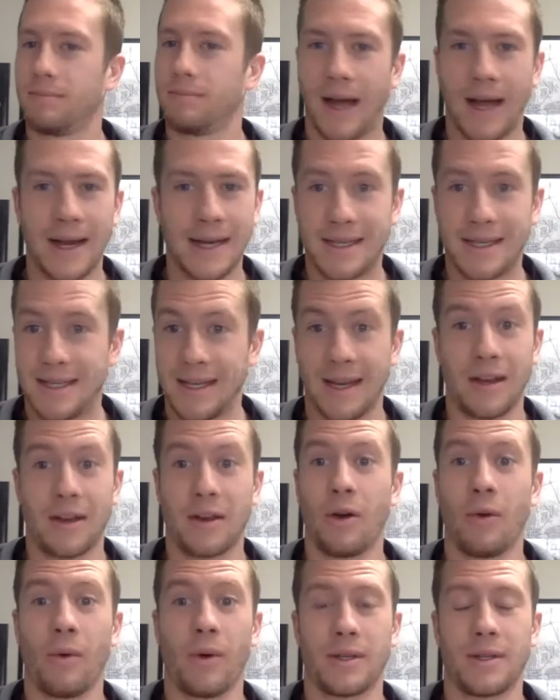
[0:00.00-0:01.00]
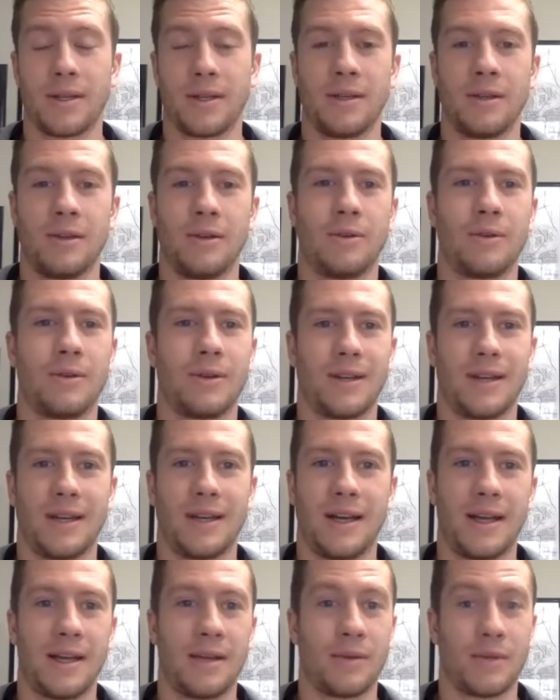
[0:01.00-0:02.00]
I didn't know what to do.
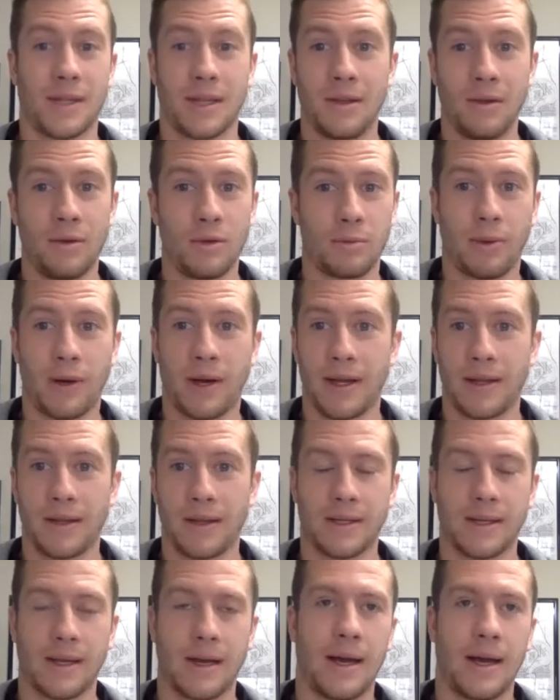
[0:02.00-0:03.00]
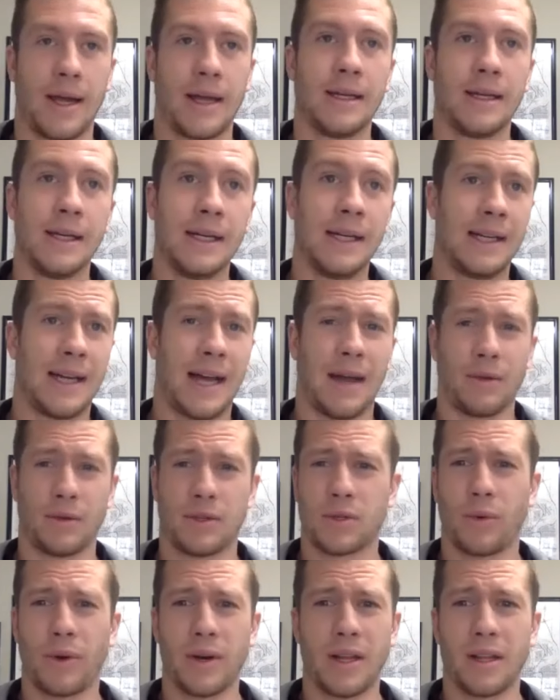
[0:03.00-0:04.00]
It was a huge pie in the sky. I was
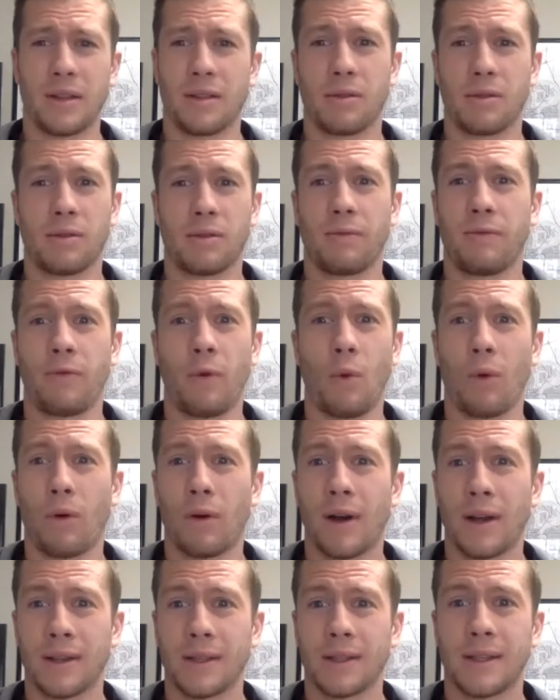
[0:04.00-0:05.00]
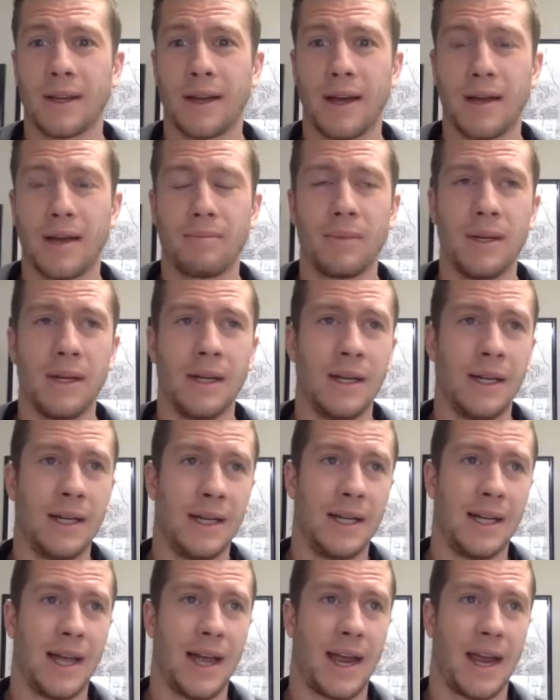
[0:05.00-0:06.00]
24 at the time.
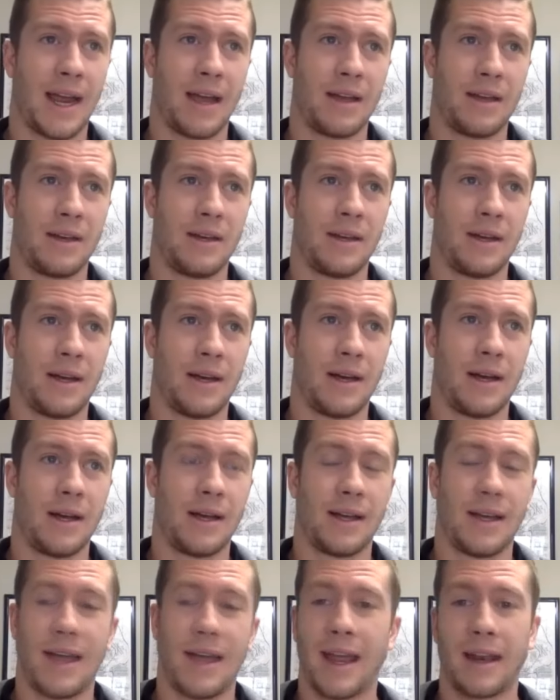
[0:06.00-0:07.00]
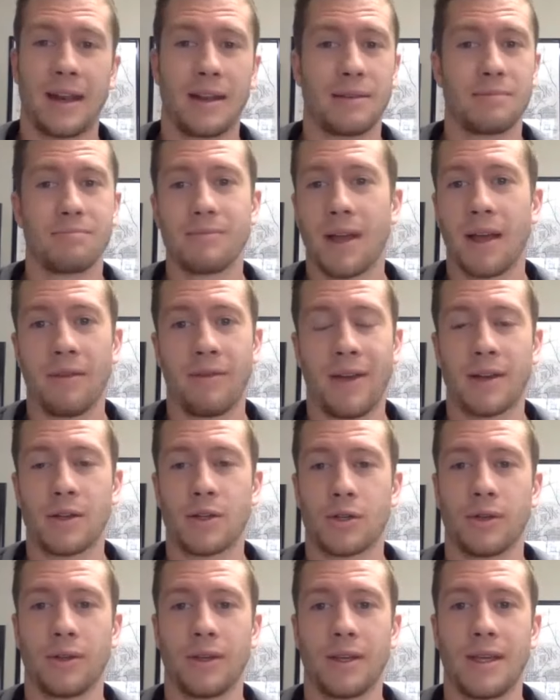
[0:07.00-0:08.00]
And
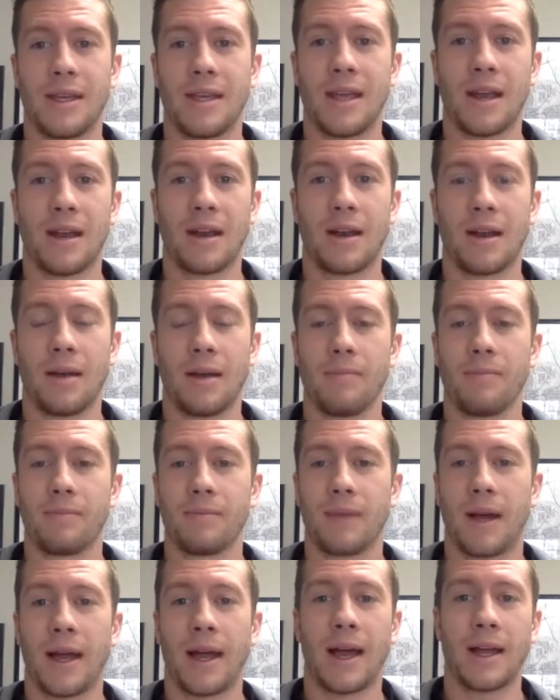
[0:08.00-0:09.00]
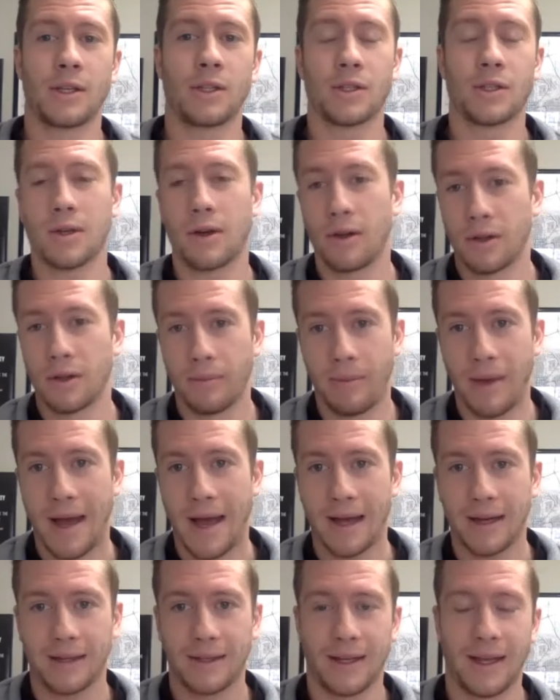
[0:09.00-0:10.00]
eventually he ended up, I just called him
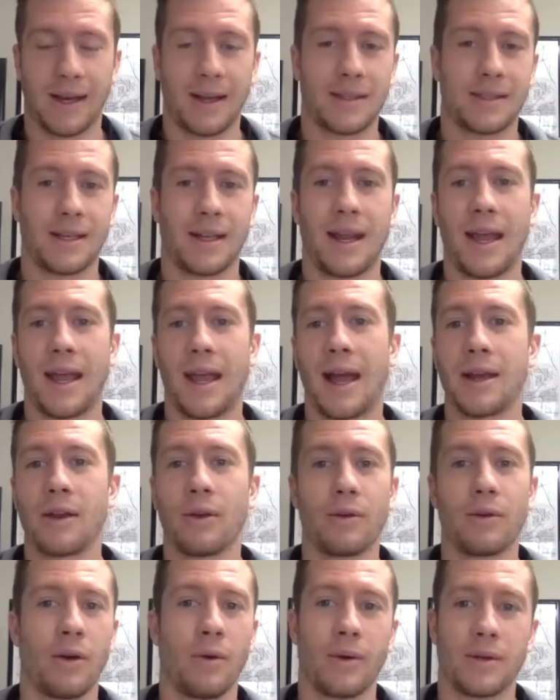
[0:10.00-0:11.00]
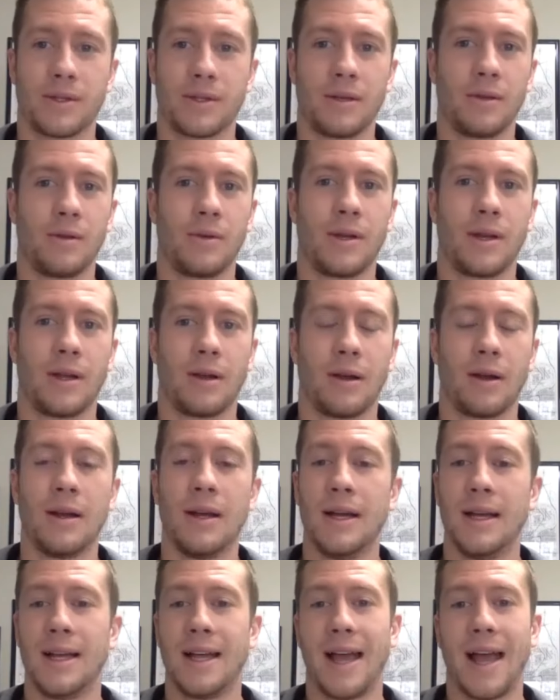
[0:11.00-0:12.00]
back and I said, hey, I don't know what to do here.
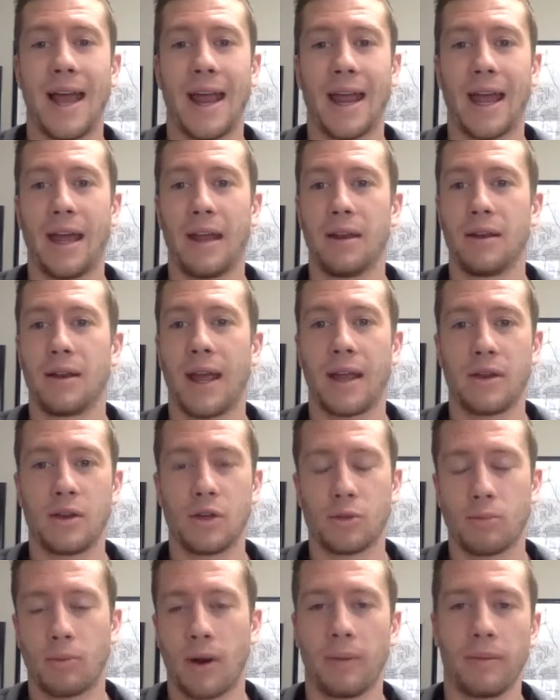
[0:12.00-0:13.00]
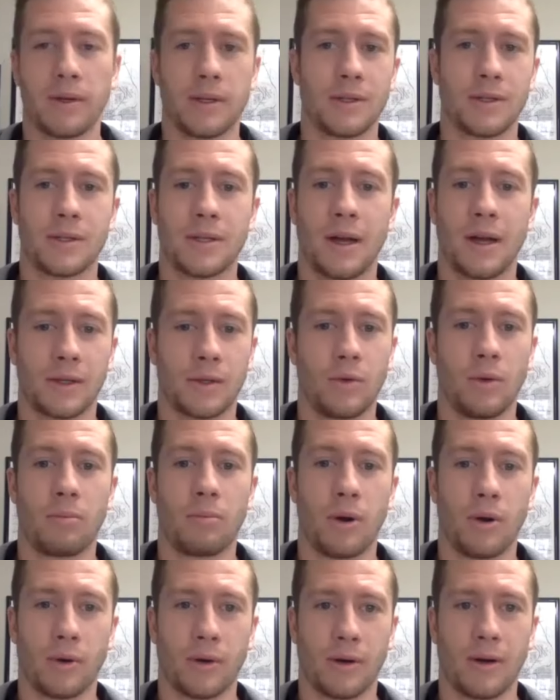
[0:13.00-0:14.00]
And you should probably just talk to a
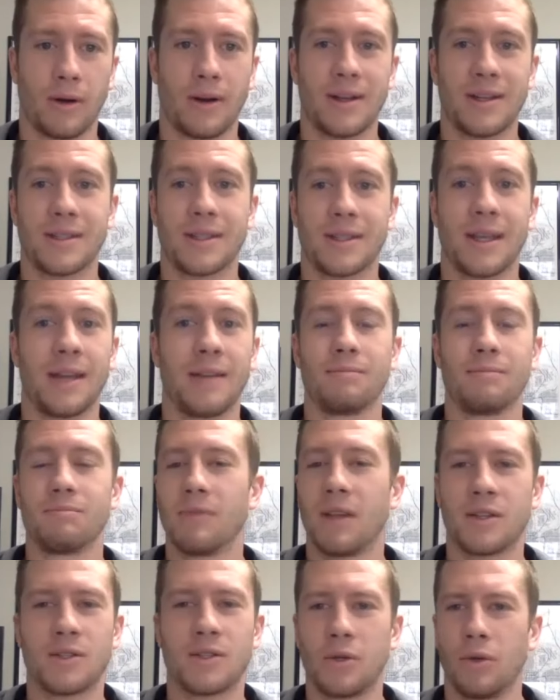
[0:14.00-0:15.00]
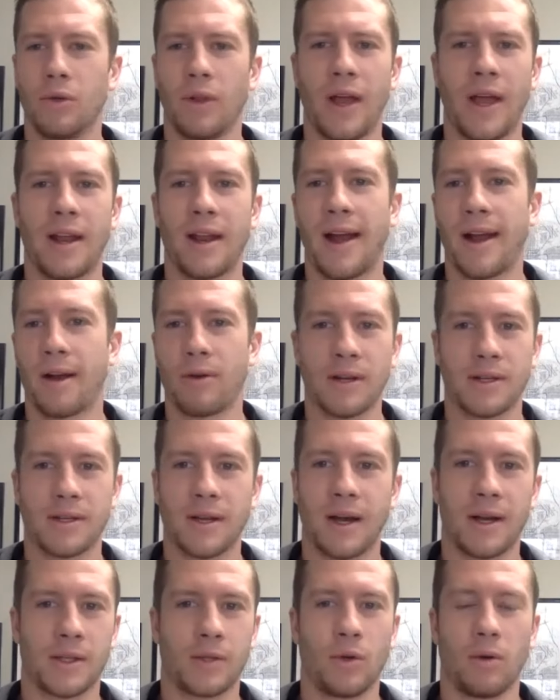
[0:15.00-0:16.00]
broker. And he said, it's too late. I already
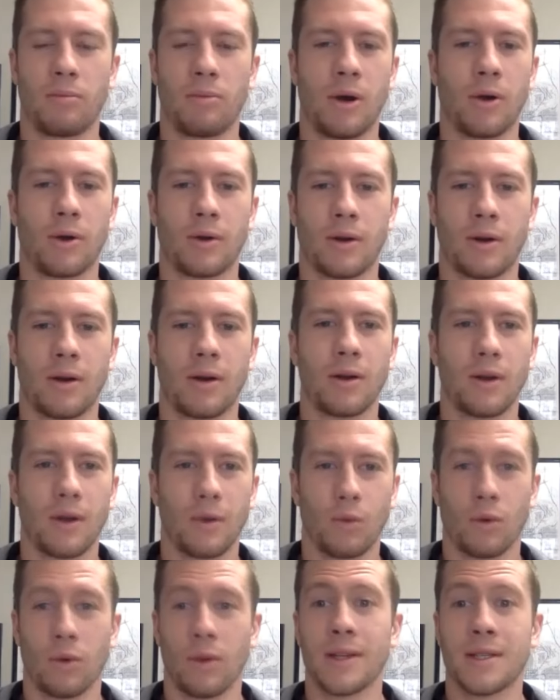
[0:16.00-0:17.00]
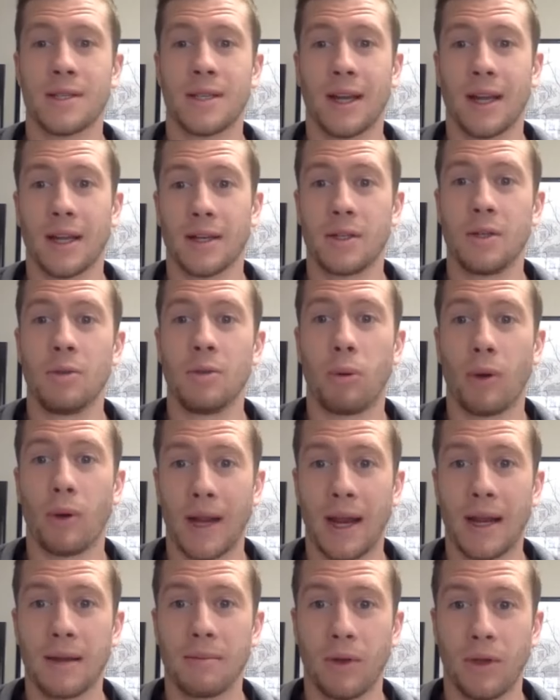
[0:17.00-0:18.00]
talked to a broker. We're listing at
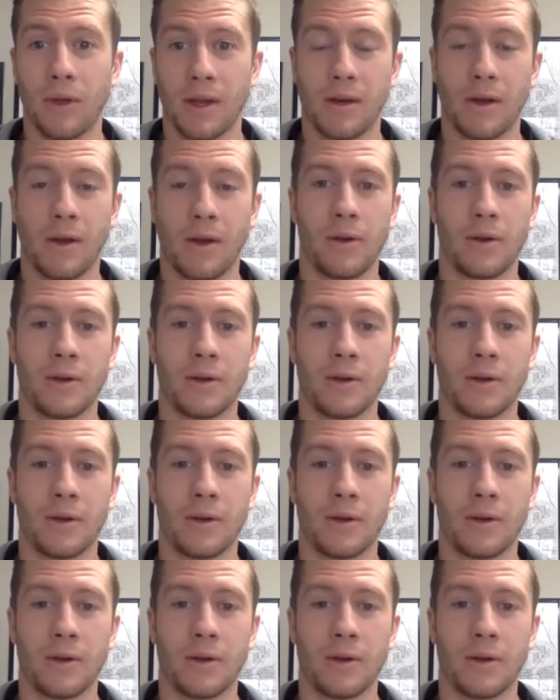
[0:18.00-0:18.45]
$2.8 million.